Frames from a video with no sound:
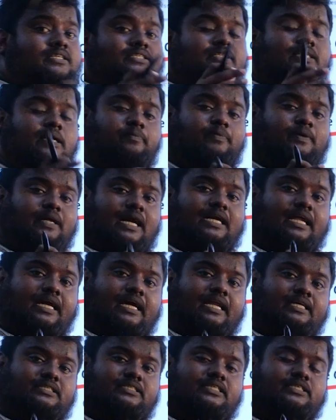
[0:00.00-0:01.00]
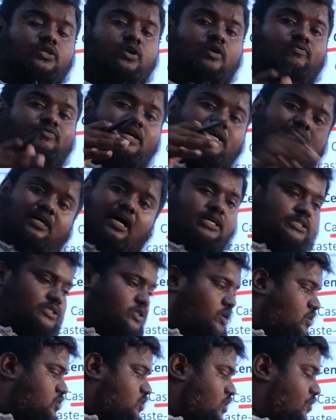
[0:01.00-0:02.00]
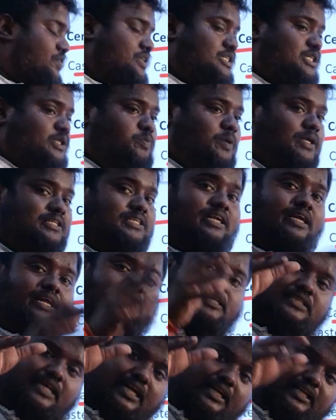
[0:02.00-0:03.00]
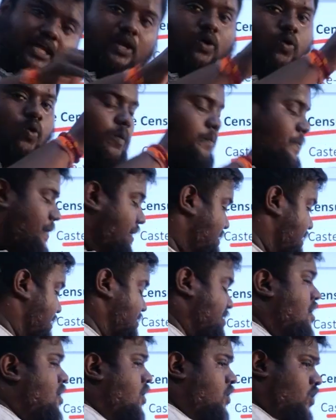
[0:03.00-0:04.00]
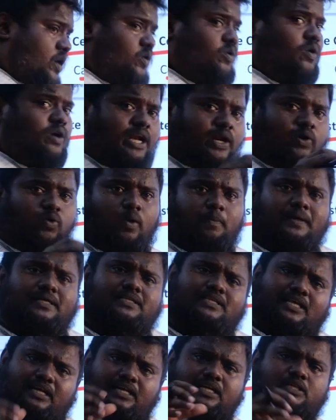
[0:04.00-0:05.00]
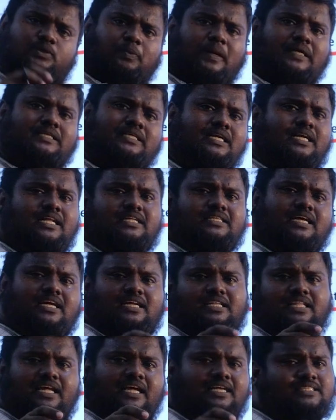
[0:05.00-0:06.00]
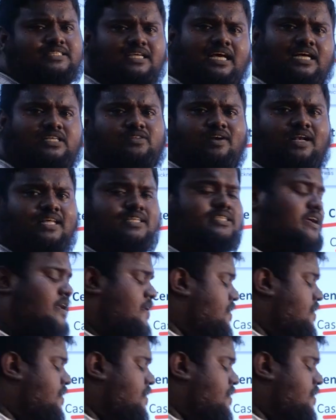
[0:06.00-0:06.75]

sub-categorization of the caste also, which is present inside the OBCs. Not only in OBC, it is present inside the SC as well as